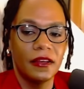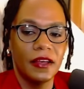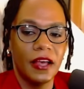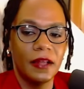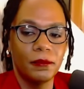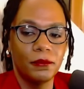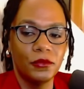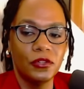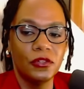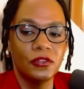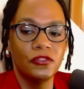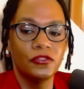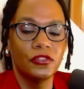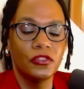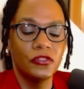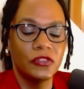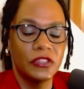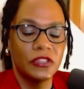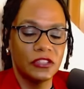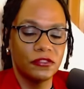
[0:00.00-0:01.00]
at moves
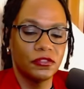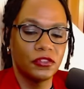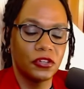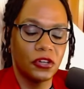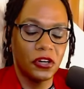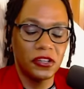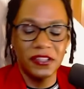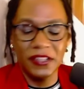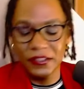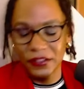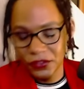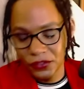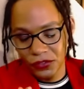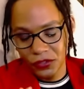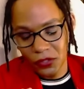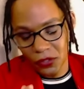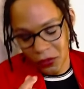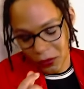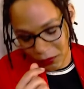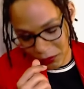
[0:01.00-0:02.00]
you've disregarded, that's
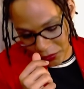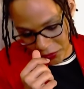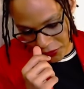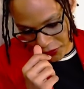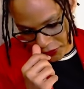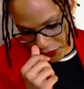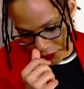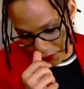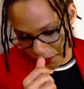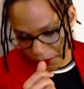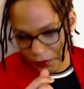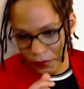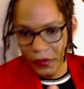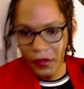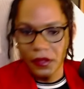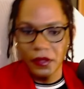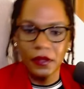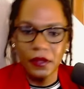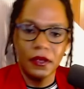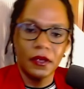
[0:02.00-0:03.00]
so important.
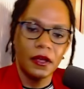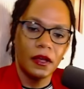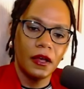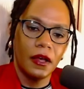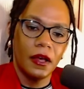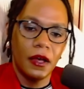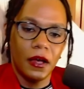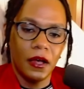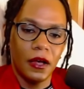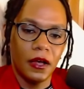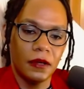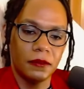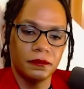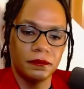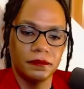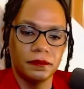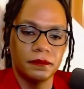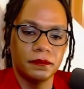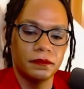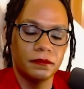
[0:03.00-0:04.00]

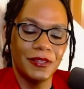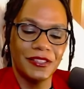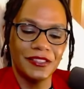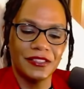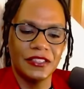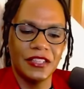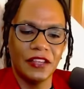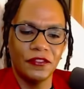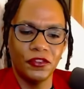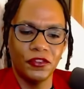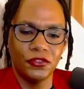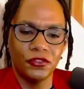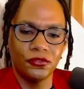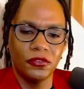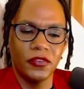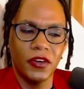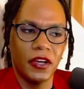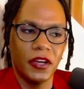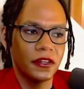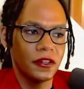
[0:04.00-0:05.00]
Especially like Virtua
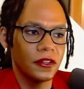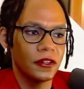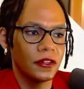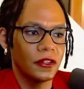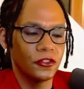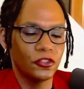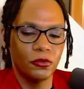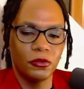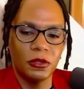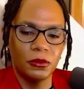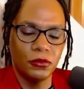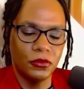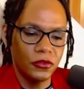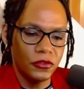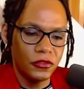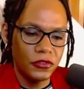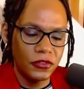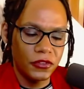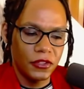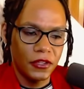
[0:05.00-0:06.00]
Fighter, there's so many
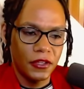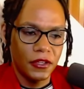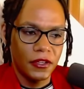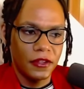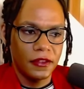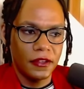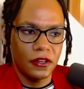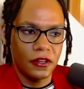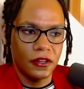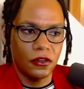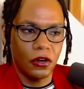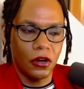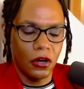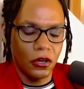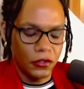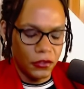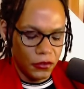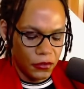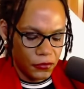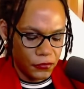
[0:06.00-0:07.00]
moves that are
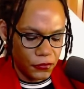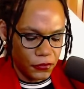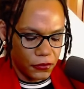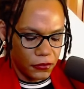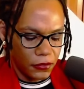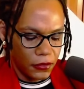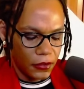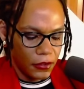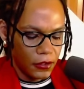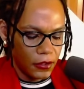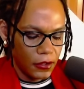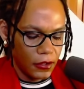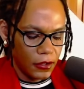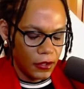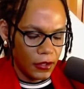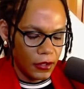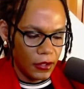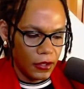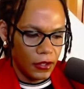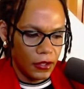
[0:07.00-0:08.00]
all useful,
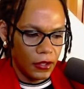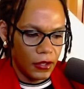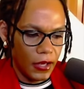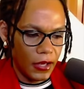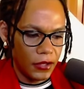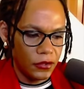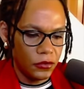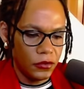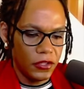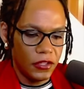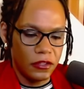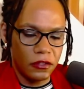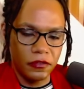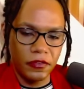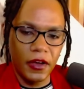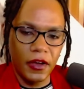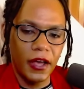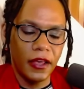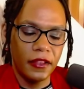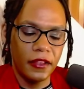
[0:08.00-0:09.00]
and you need to
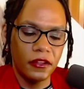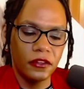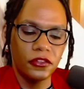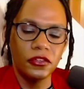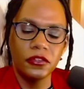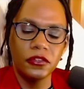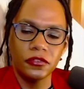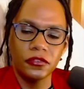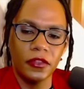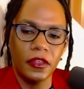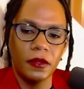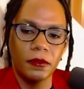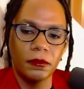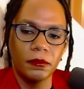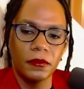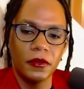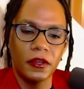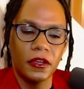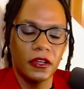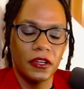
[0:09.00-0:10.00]
find the use for them
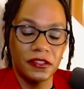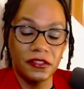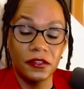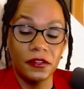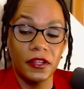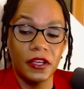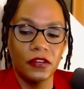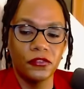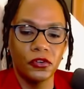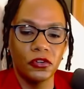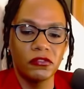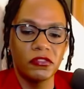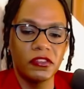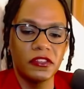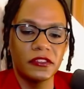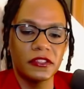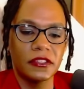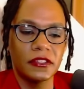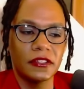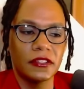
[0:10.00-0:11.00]
because they're there for a
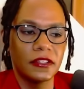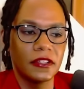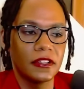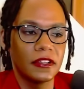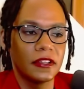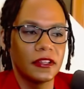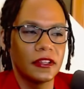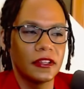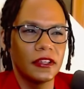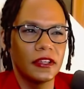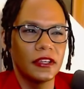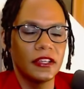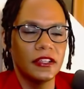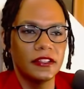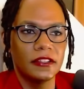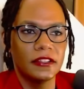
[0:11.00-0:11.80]
reason. In